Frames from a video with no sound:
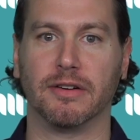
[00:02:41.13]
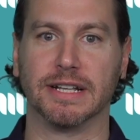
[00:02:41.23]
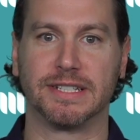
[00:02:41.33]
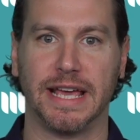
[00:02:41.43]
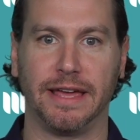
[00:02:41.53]

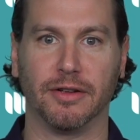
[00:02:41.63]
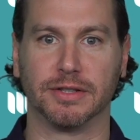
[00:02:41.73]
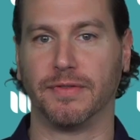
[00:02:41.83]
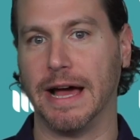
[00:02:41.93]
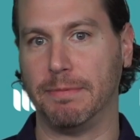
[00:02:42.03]
Let's say
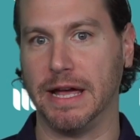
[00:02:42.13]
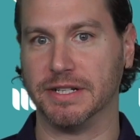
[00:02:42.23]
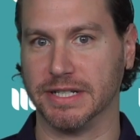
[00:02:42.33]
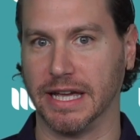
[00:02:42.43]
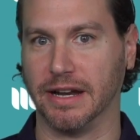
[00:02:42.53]
there's five
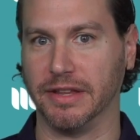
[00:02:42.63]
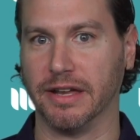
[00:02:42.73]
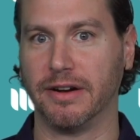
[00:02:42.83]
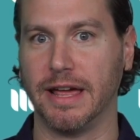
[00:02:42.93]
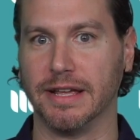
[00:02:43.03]
pages again on the
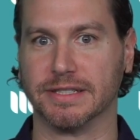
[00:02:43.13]
internet,